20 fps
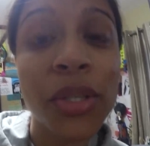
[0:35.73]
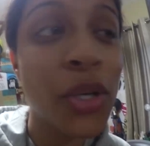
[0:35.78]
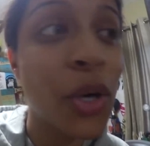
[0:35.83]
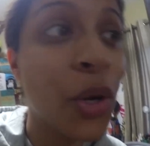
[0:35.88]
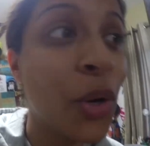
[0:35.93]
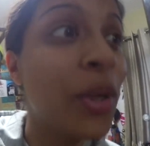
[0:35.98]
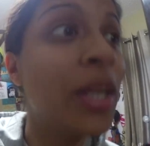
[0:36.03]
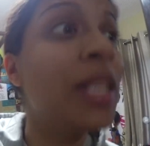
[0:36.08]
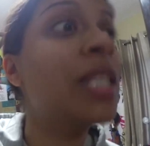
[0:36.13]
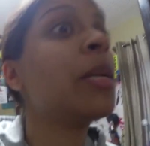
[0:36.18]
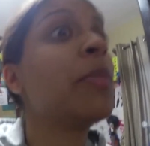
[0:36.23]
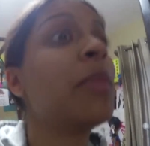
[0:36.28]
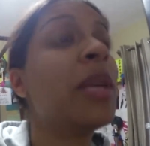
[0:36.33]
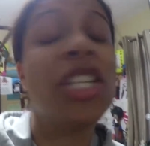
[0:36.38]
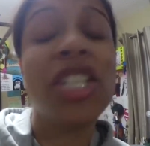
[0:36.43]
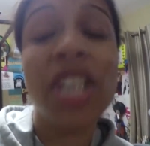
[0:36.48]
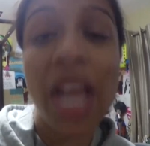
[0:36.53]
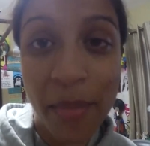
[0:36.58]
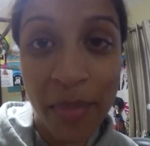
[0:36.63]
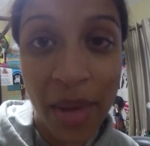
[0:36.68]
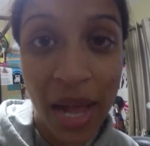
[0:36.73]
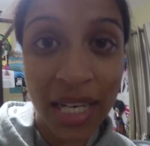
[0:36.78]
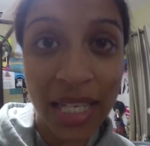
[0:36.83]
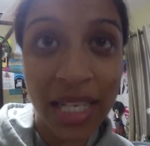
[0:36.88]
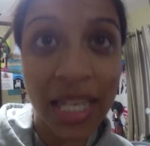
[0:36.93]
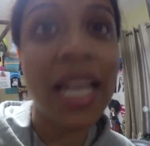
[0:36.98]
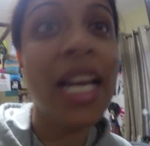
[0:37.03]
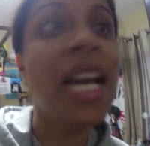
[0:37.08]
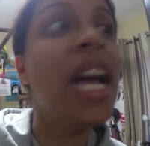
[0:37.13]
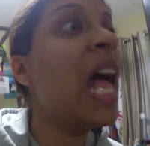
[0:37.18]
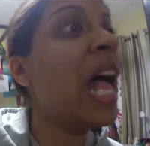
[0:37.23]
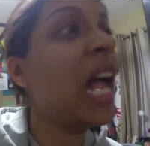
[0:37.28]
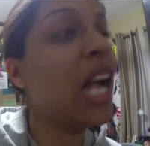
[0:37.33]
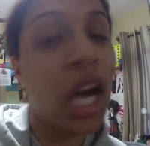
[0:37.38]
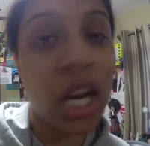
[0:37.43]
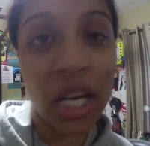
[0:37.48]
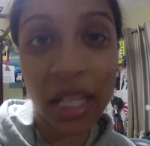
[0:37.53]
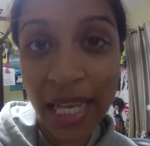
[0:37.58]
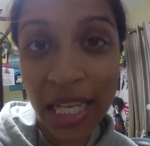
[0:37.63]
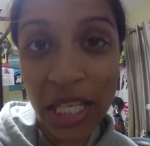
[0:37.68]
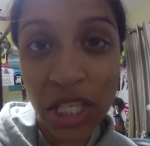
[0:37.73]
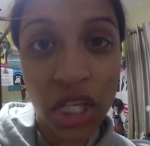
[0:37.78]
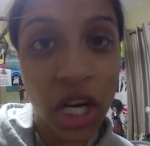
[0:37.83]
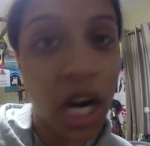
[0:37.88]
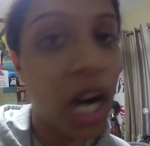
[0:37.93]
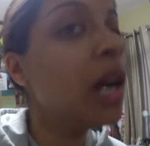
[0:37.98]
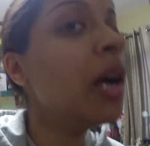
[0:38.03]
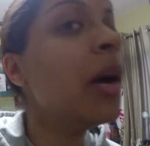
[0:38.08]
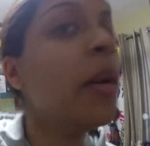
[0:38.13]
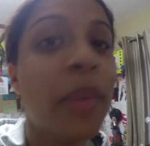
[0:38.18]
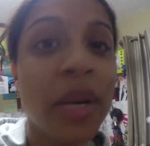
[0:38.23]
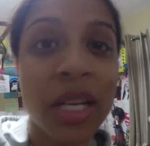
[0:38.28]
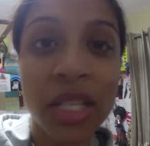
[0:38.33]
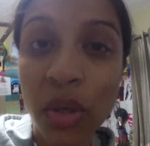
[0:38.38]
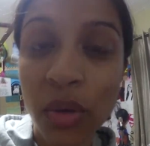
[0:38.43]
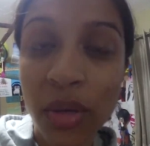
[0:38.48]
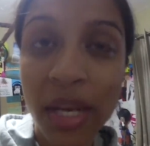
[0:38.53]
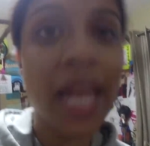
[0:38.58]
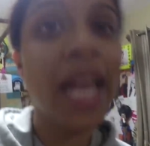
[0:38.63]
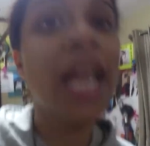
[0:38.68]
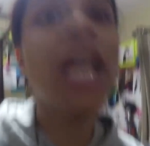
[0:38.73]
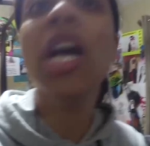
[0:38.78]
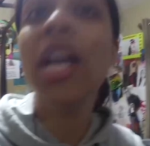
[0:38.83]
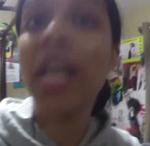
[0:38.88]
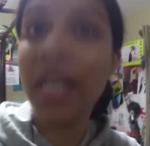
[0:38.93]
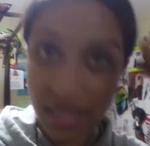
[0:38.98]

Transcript: so it's gonna be a jam-packed day. Got a late start, but it's okay.